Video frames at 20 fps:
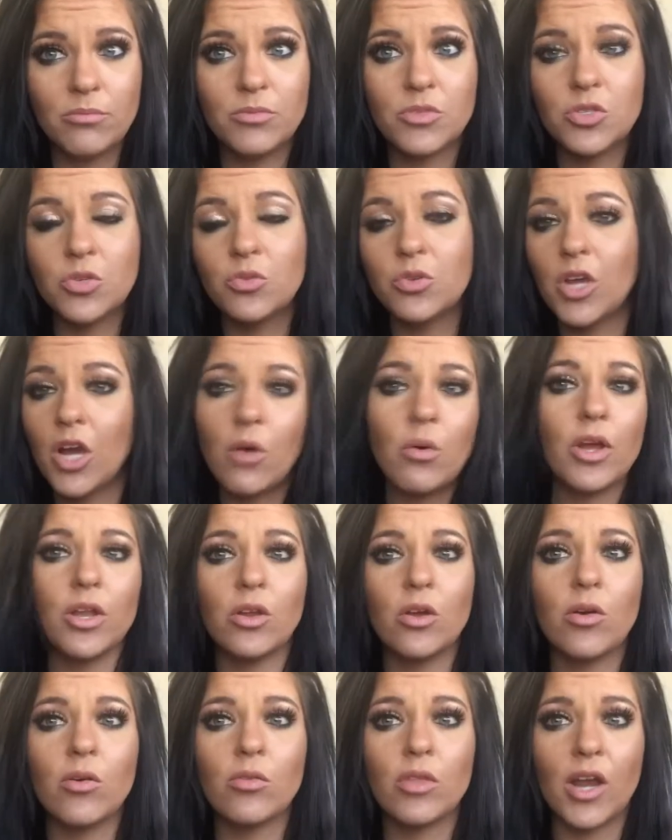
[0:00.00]
So now I
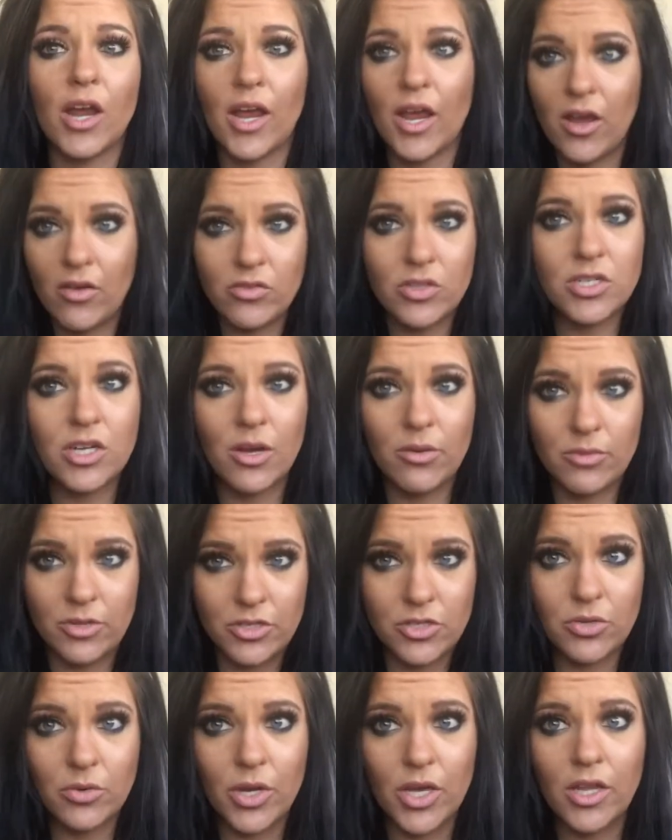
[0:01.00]
know that I have the time to
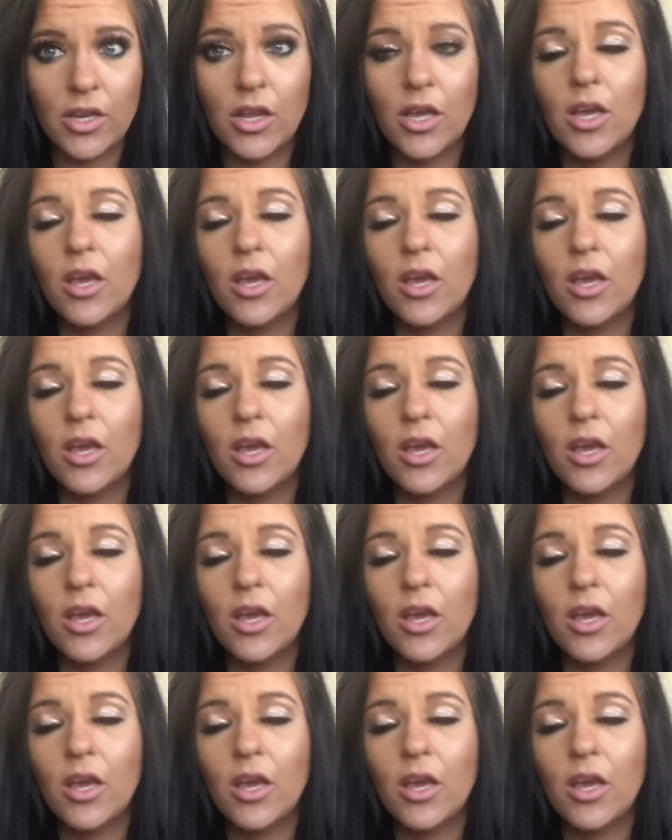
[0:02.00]
do it.